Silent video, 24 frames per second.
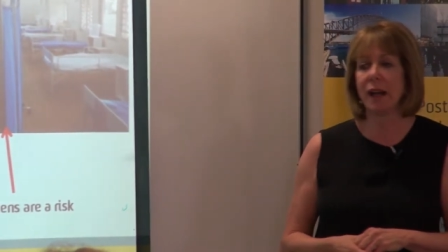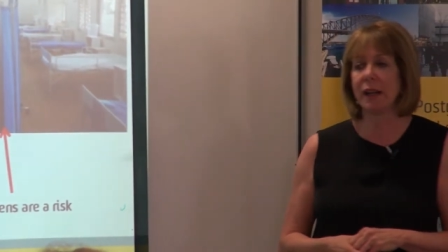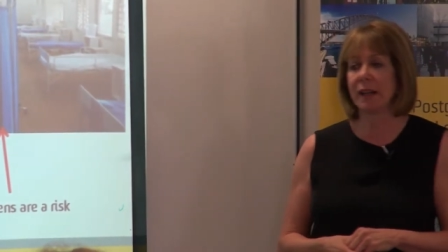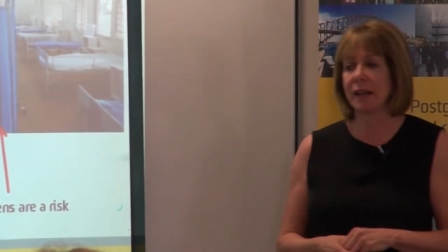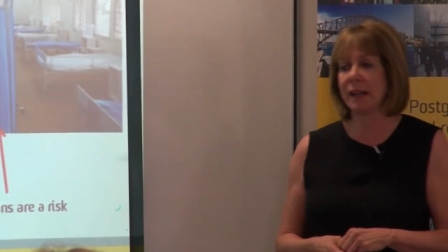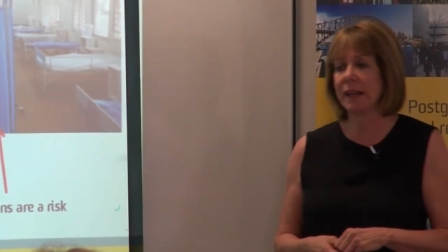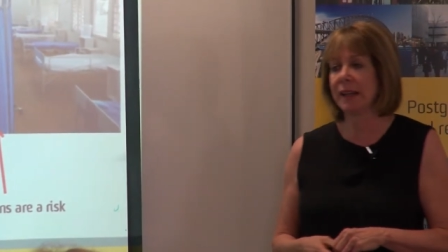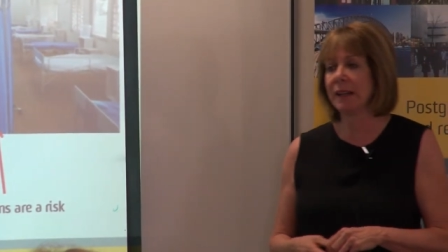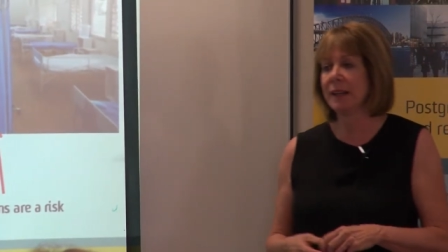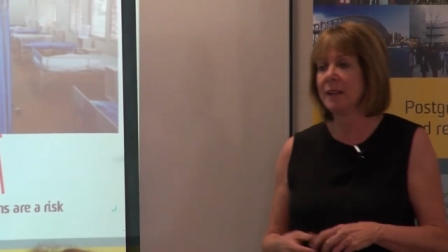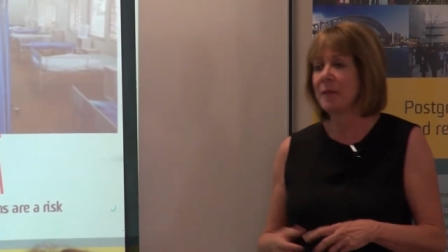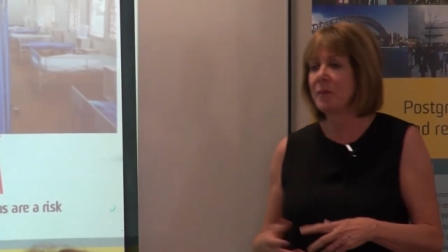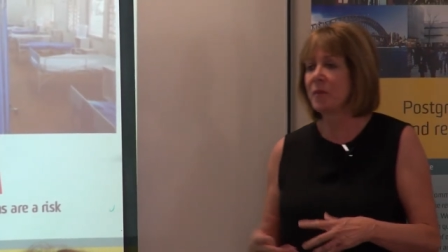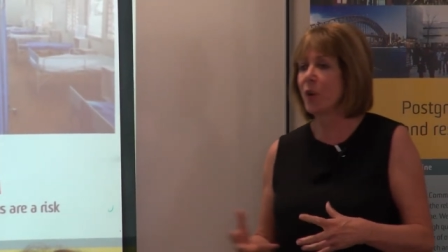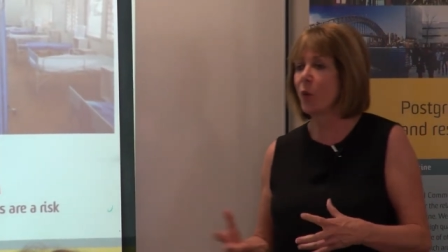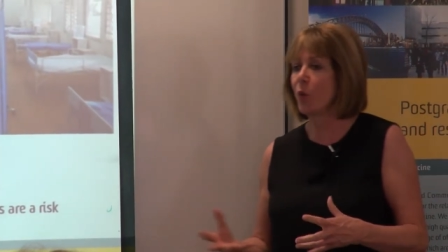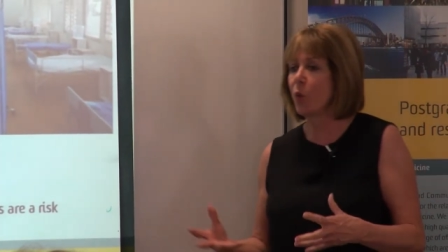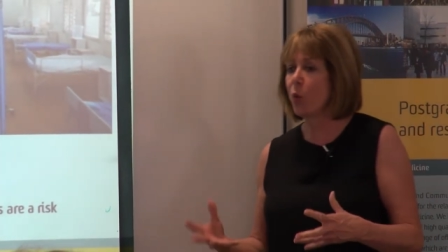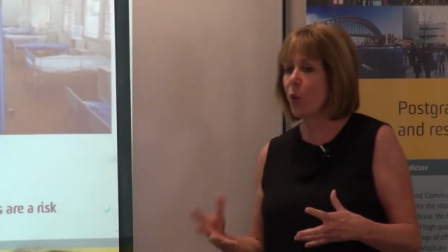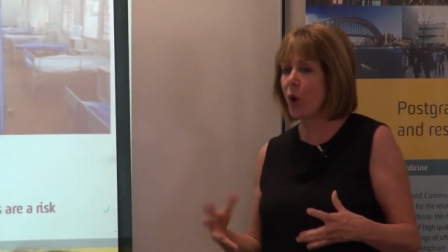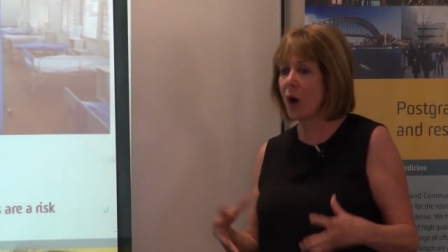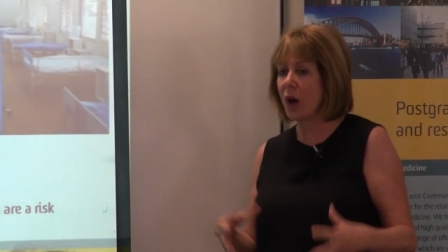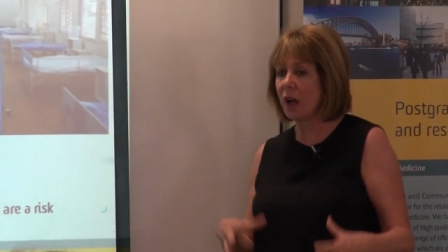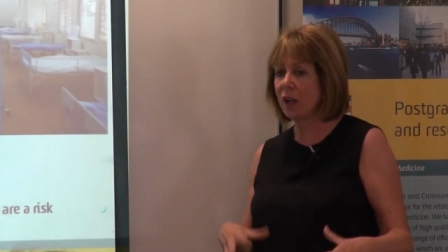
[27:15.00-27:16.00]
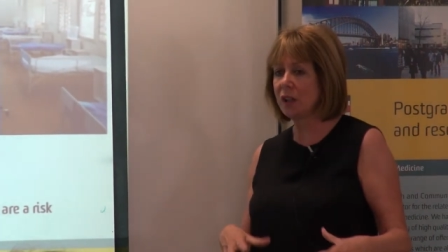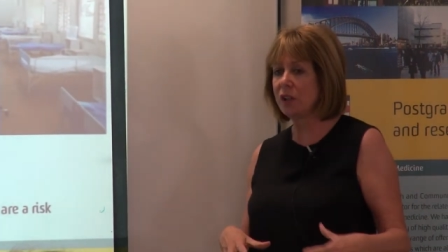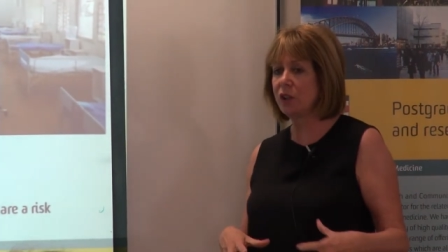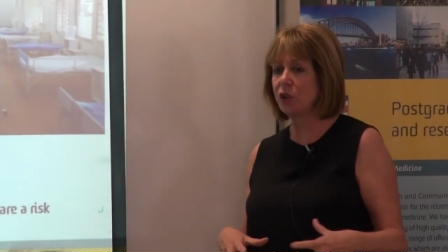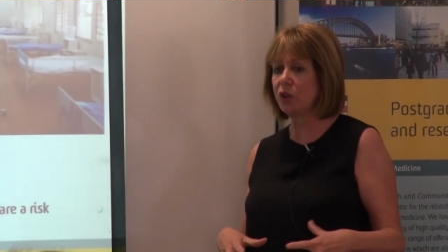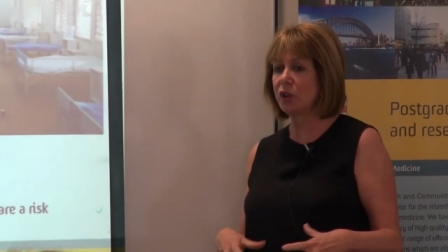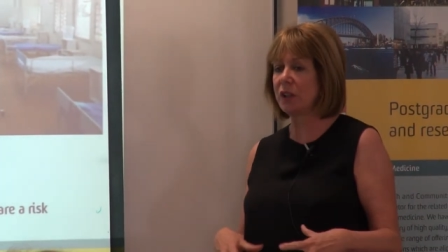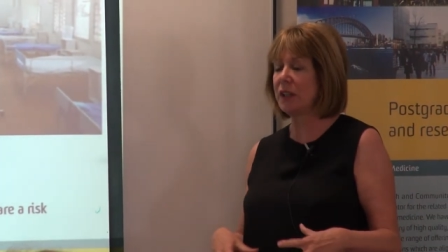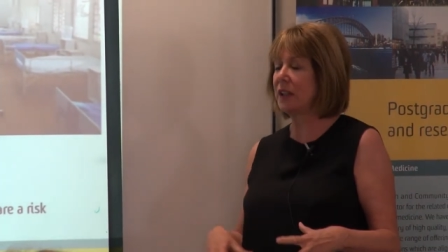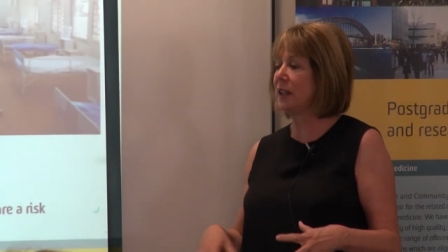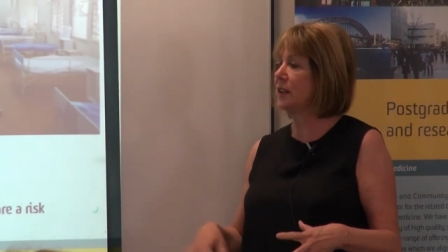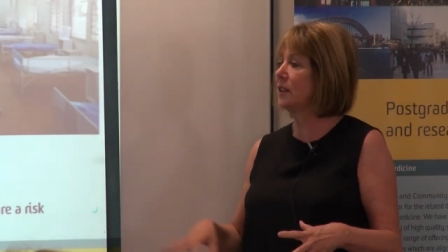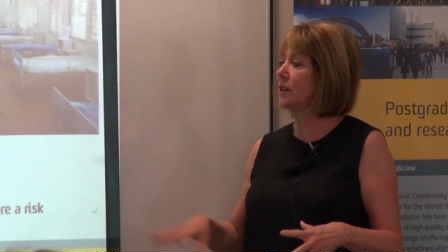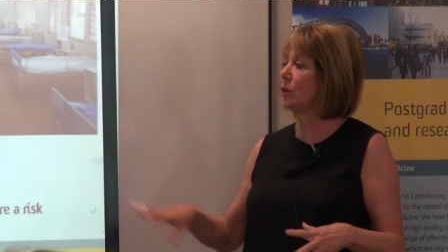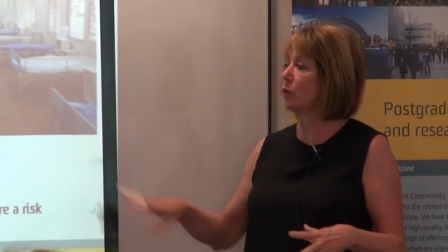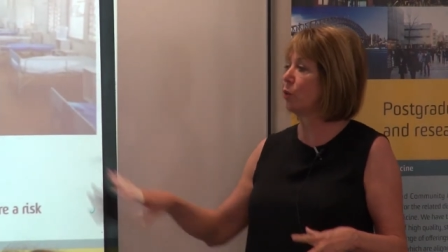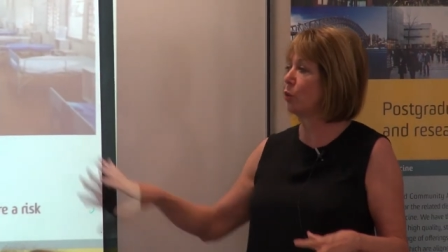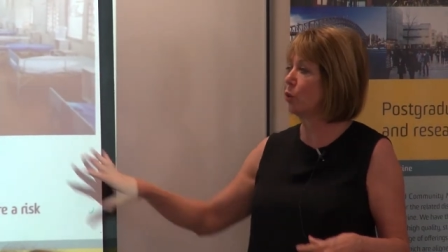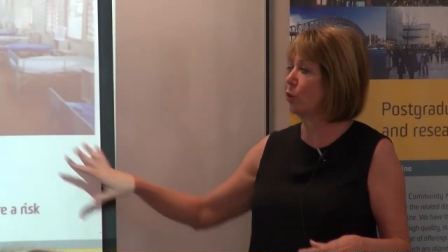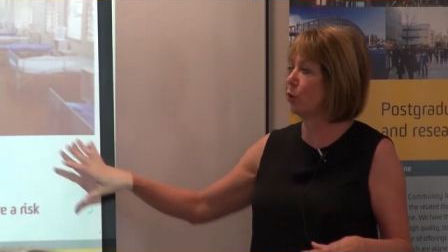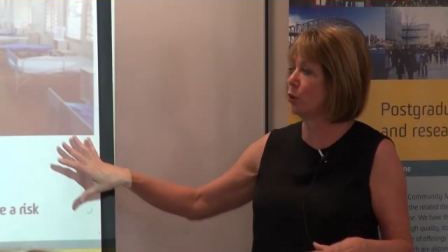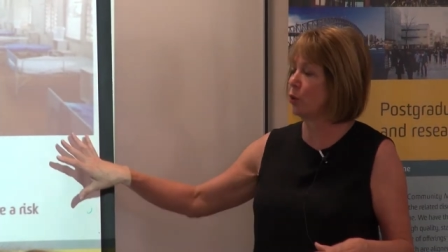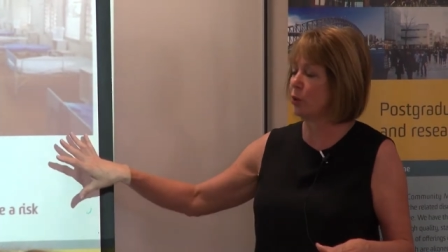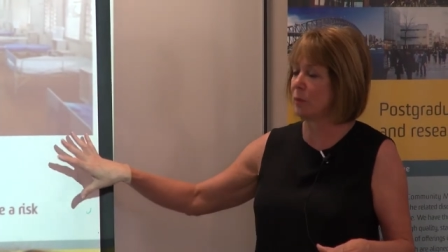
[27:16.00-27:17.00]
rightly, that while you're in the
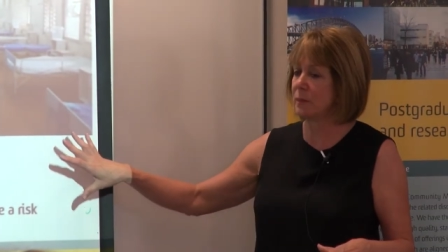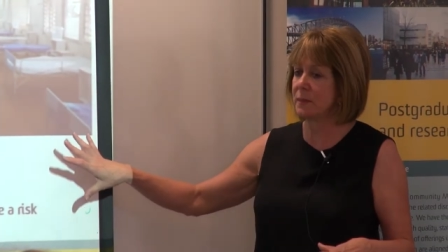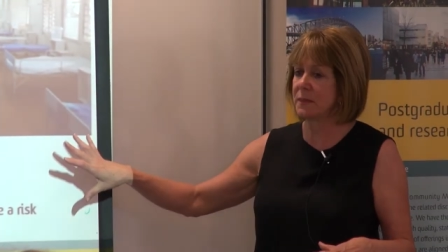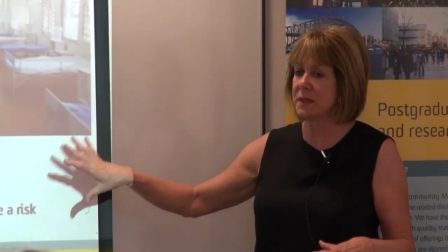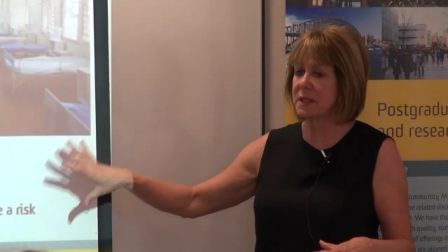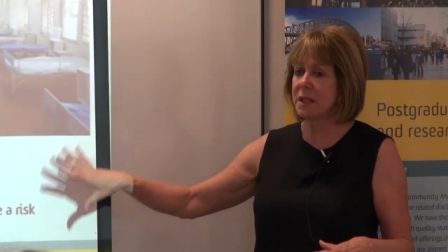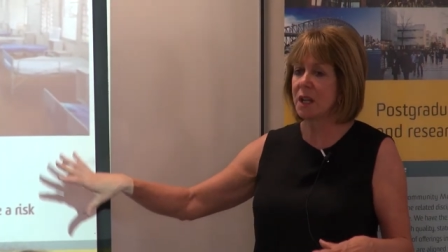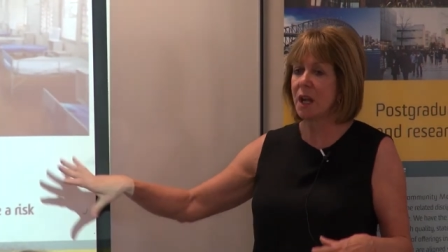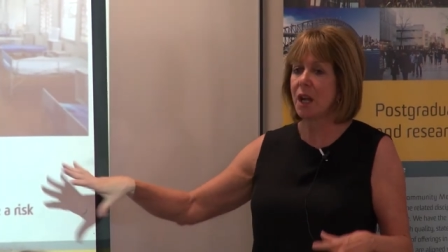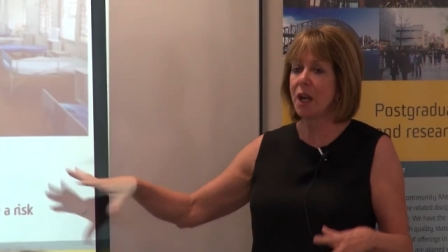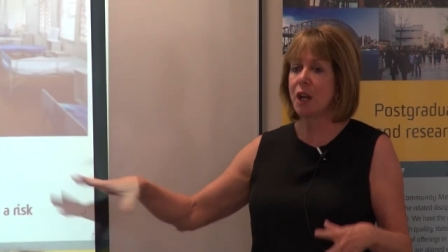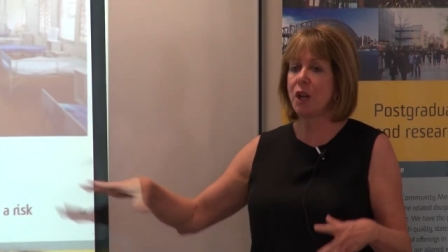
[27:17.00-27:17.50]
rooms,